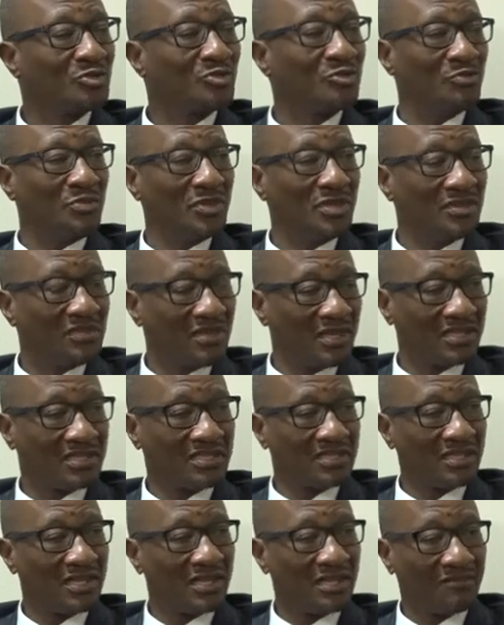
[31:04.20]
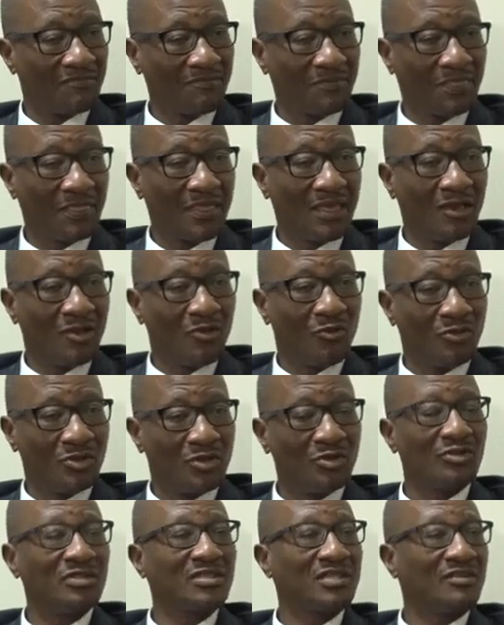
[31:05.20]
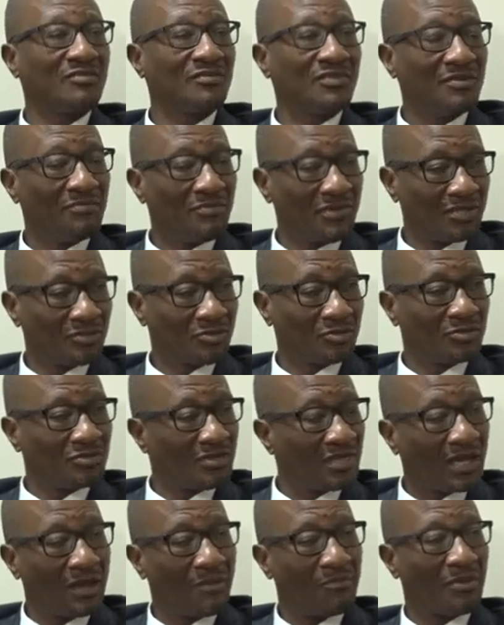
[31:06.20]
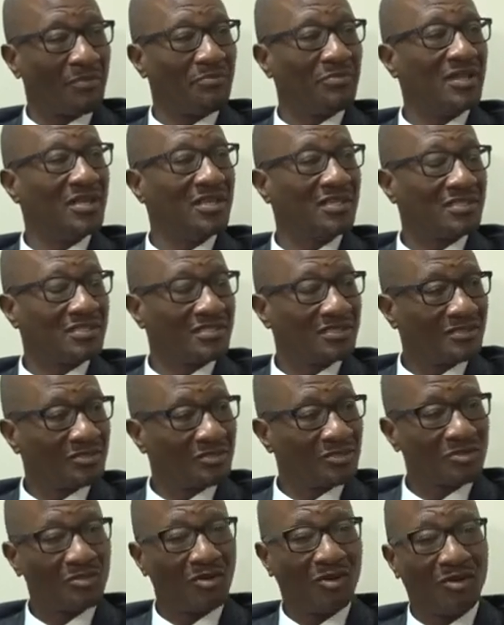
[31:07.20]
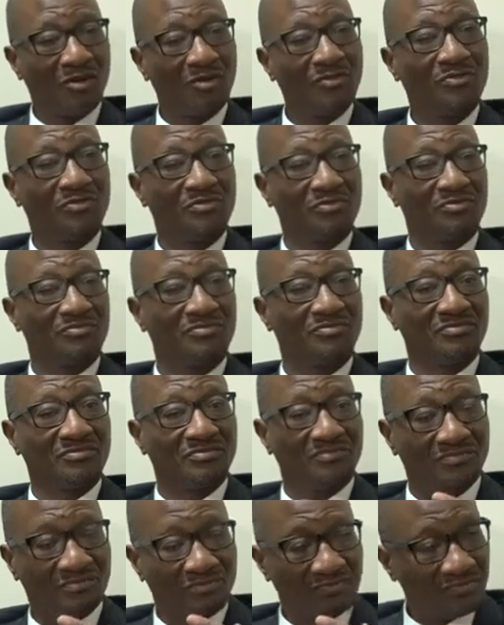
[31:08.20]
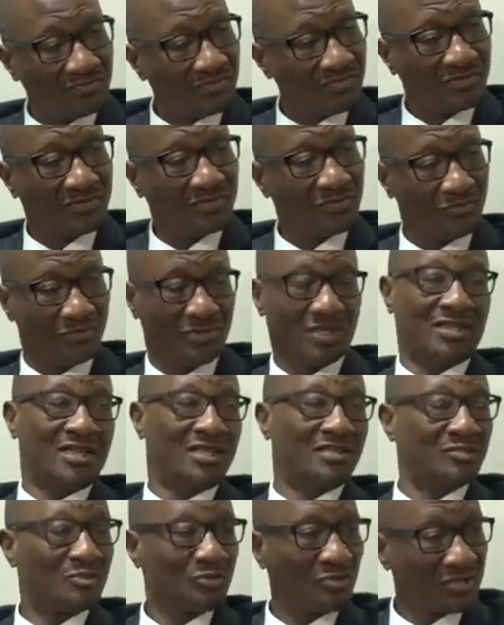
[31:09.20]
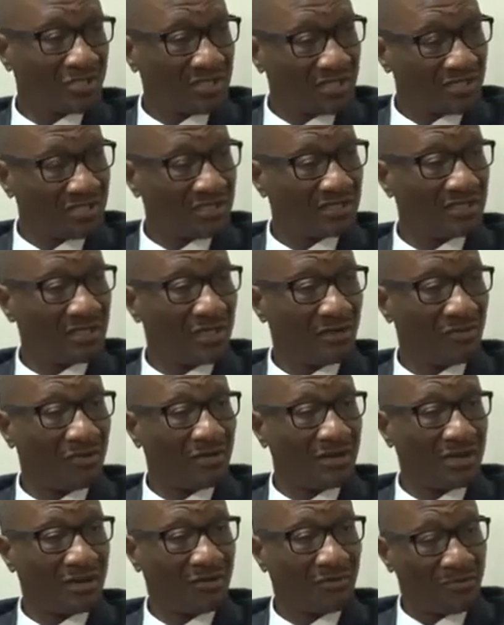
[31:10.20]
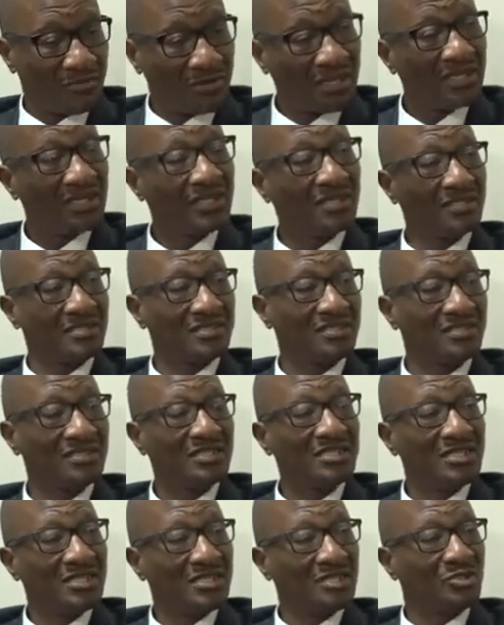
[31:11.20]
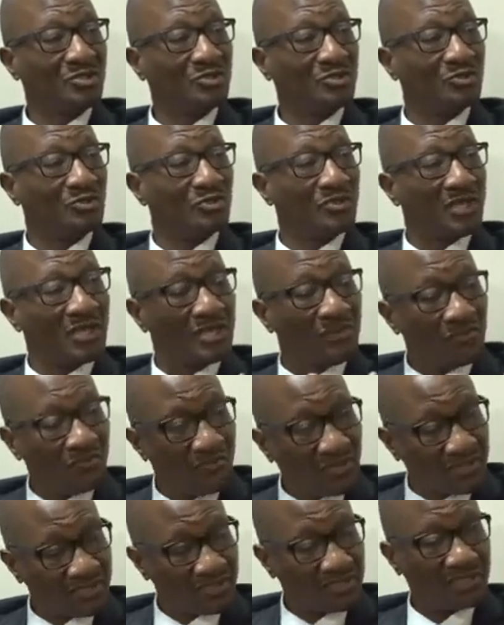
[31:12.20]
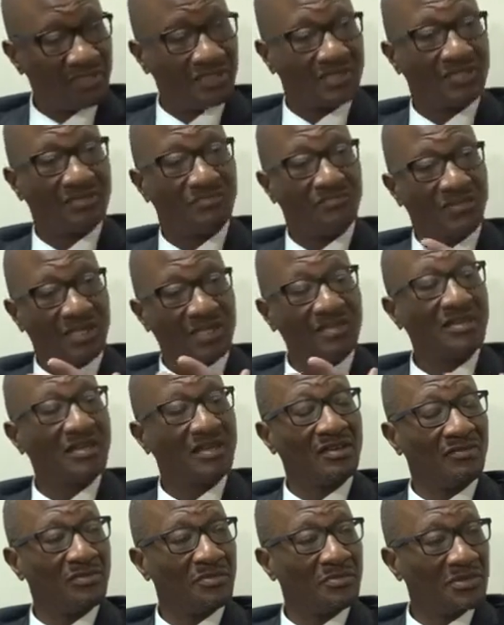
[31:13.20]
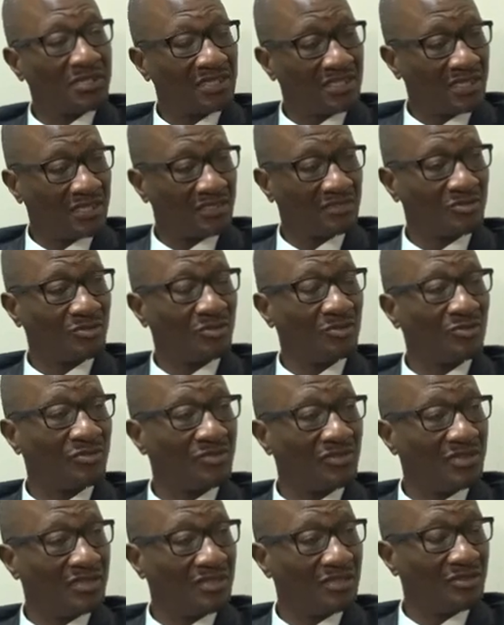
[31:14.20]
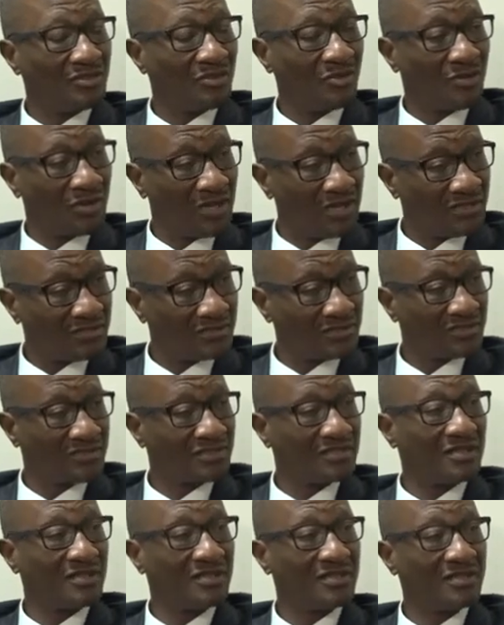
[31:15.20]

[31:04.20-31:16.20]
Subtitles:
to be that we don't have the muscle, the capabilities of, and it's not our mandate to investigate, but the government has all the organs